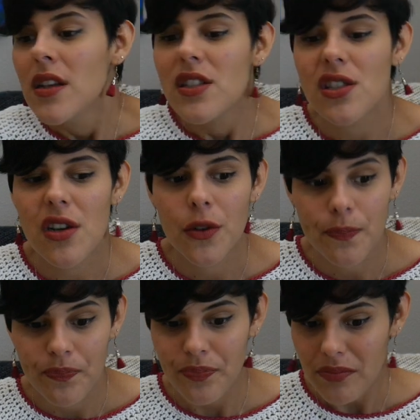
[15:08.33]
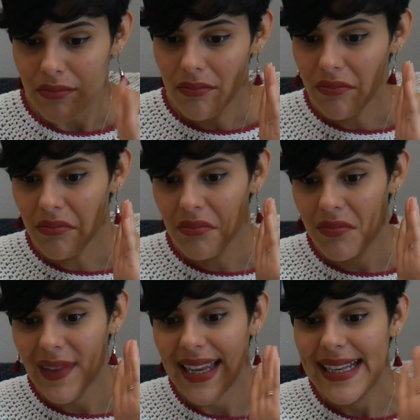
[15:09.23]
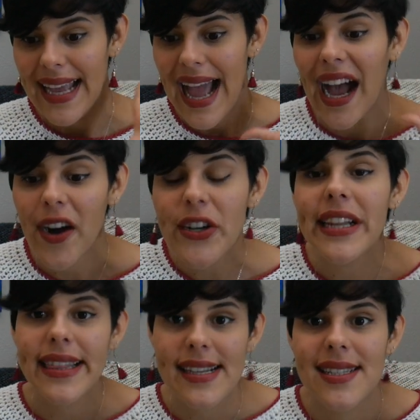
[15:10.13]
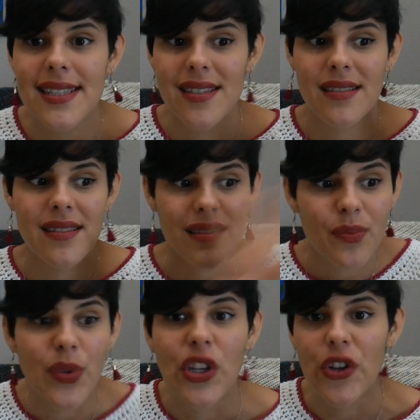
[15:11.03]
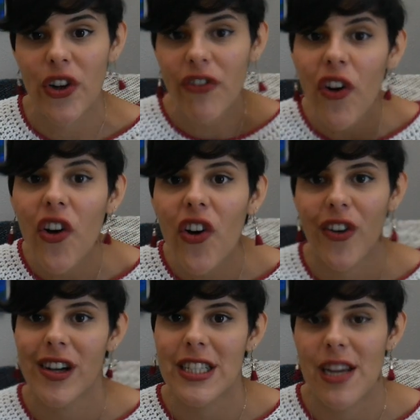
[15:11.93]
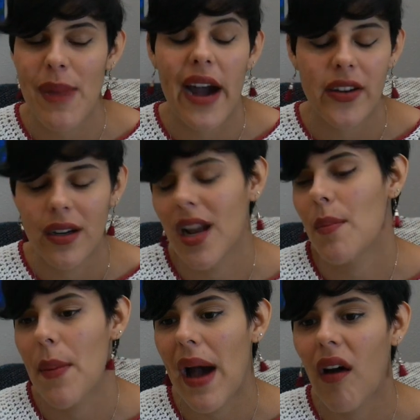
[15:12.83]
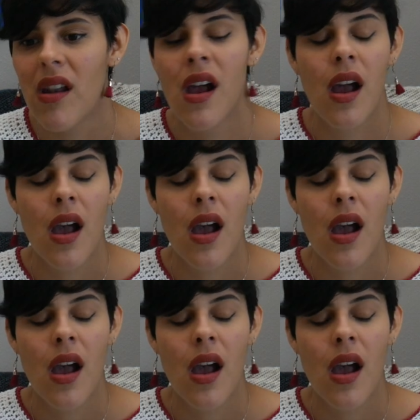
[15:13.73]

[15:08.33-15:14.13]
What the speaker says: So how did this beautiful crochet pattern come about?